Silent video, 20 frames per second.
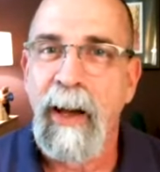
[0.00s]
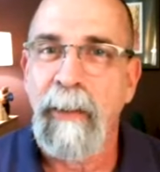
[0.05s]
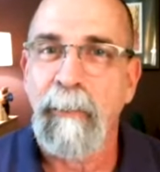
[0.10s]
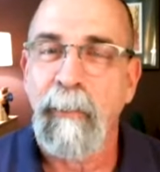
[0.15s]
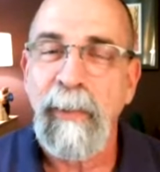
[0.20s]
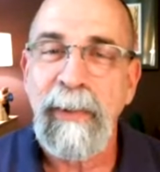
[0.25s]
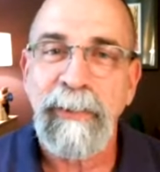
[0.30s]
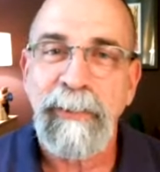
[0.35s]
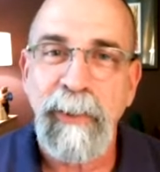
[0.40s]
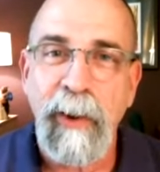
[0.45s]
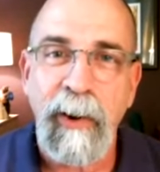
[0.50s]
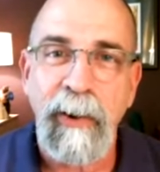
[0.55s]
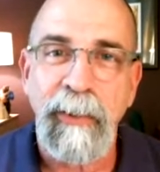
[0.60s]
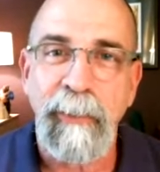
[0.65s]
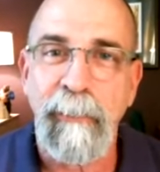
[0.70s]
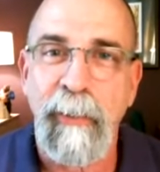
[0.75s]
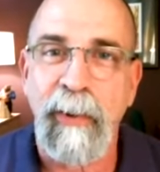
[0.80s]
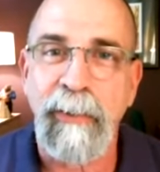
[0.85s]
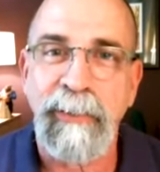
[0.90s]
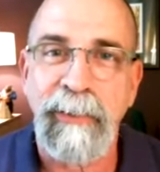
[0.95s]
We started the
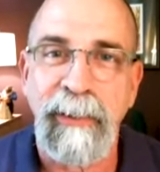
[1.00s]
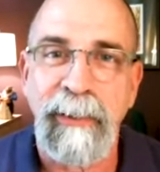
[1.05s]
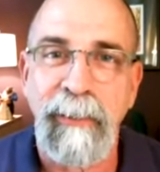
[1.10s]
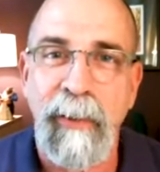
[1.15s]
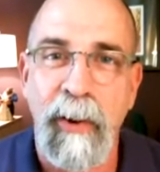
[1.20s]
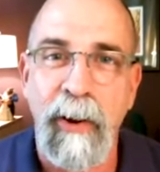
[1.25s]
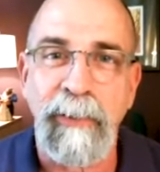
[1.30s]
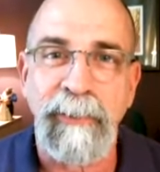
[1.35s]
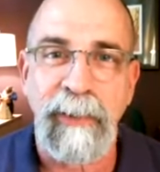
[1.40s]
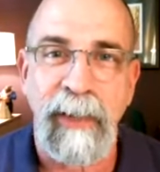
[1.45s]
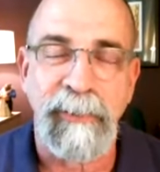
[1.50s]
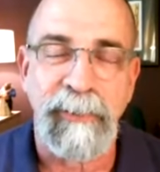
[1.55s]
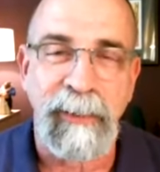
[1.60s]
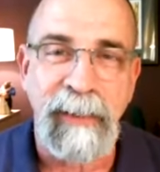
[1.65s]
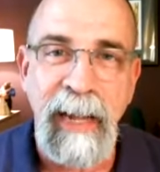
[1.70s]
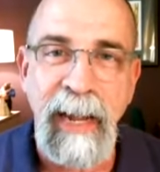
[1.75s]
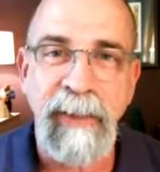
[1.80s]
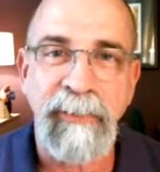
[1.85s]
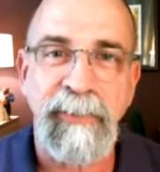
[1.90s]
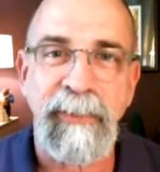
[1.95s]
Marching Arts
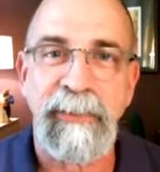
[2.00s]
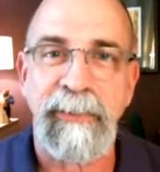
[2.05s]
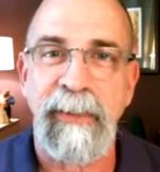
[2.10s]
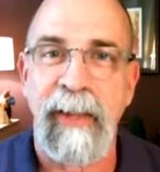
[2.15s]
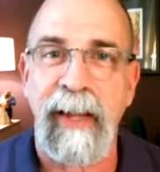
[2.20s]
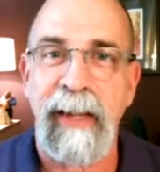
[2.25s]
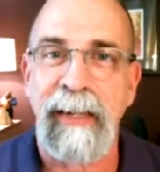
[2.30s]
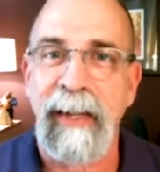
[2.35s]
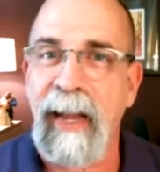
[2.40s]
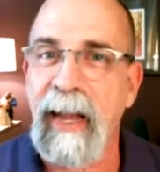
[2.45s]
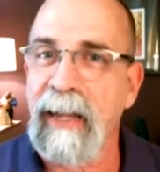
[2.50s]
Education site.